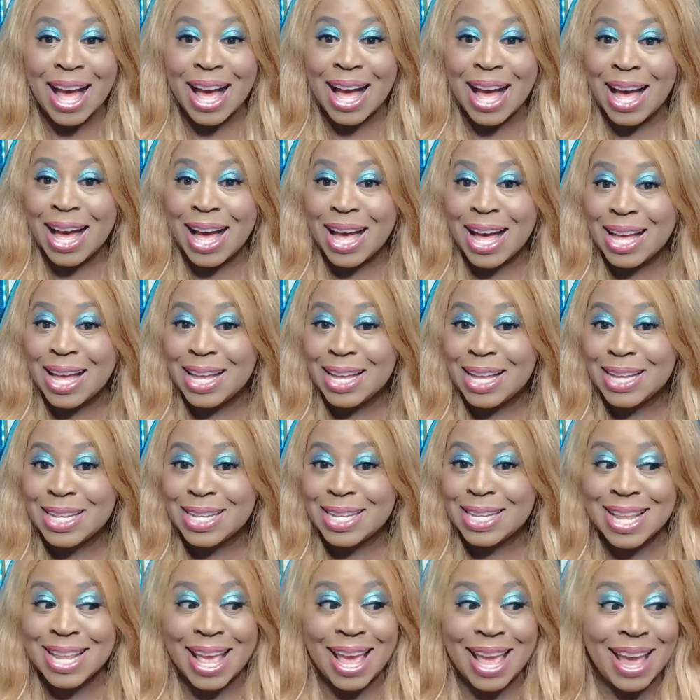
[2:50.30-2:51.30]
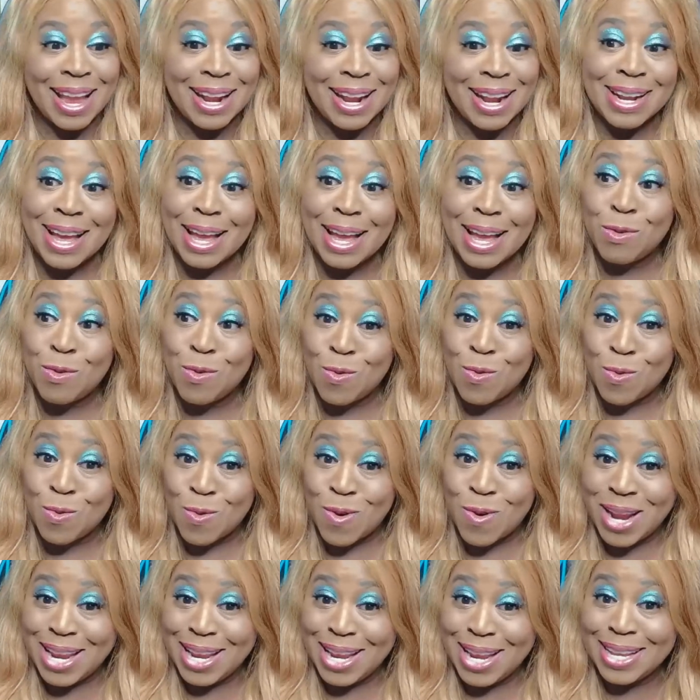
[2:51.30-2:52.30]
And I
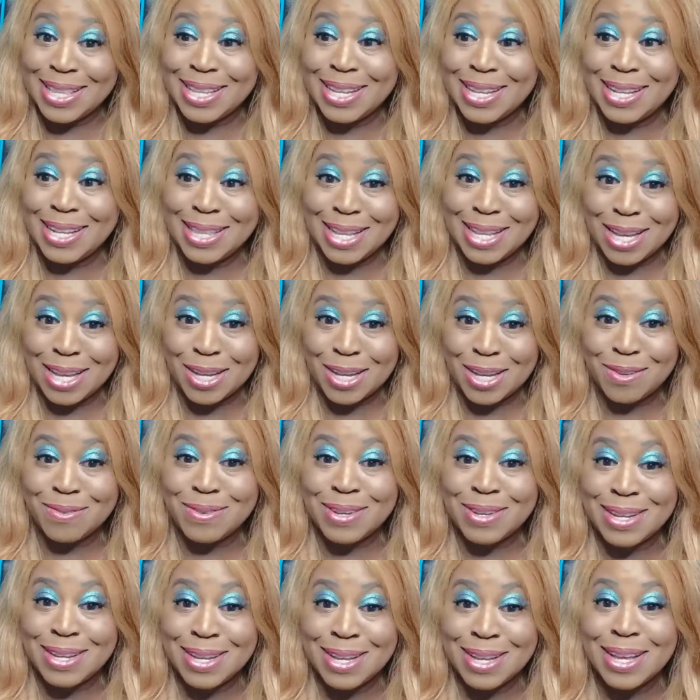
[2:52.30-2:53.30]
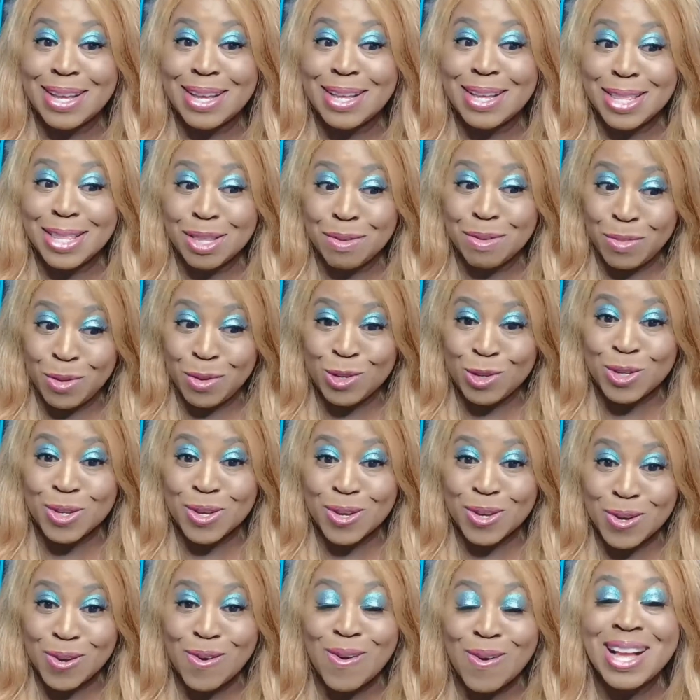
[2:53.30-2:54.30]
really love the
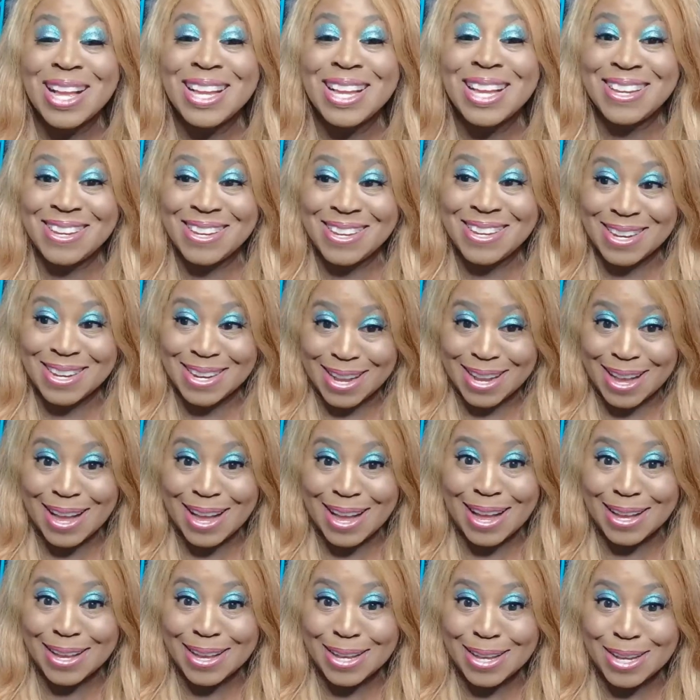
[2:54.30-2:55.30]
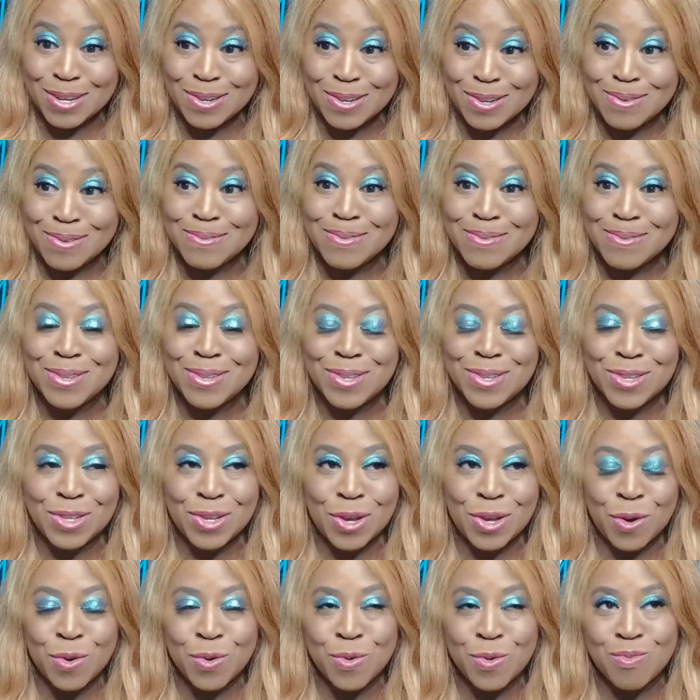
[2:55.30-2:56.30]
musical Chicago.
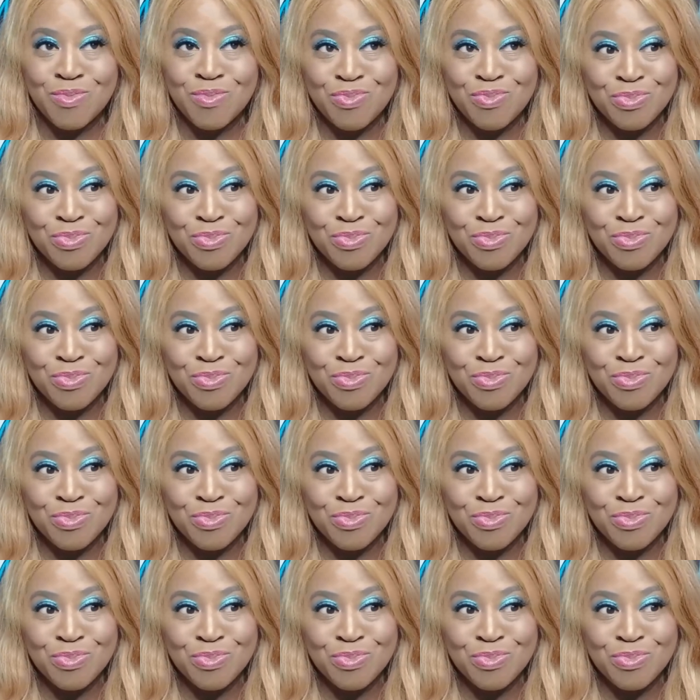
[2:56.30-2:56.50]
So